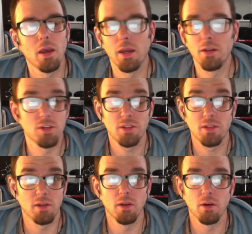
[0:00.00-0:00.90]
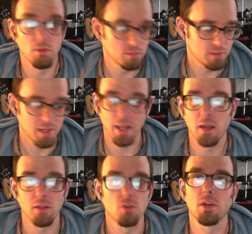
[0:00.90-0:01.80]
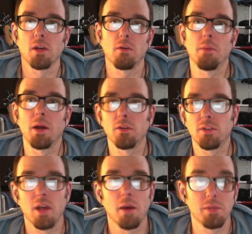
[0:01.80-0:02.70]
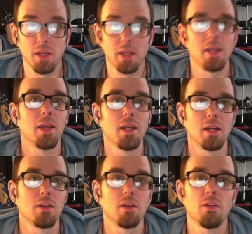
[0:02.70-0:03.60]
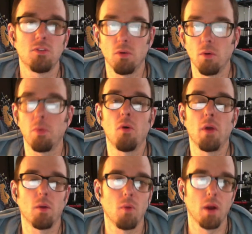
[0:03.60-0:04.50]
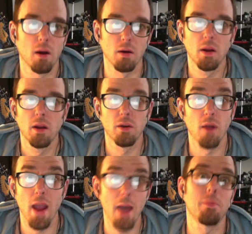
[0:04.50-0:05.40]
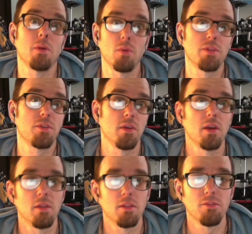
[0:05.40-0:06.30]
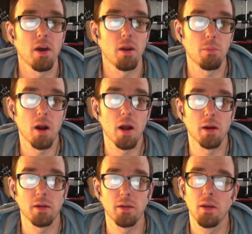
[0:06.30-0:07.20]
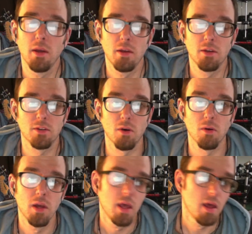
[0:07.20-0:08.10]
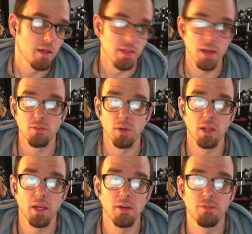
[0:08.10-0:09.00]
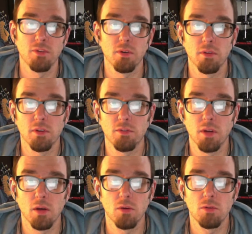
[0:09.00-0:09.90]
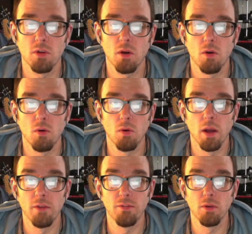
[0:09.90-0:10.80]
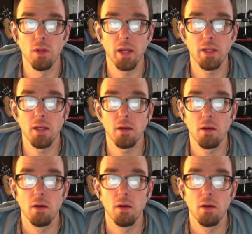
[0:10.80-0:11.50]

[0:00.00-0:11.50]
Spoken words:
just, you know, taking those incremental steps and getting to a point where you're happy with the final product. So that's really it for this video. So if you liked it,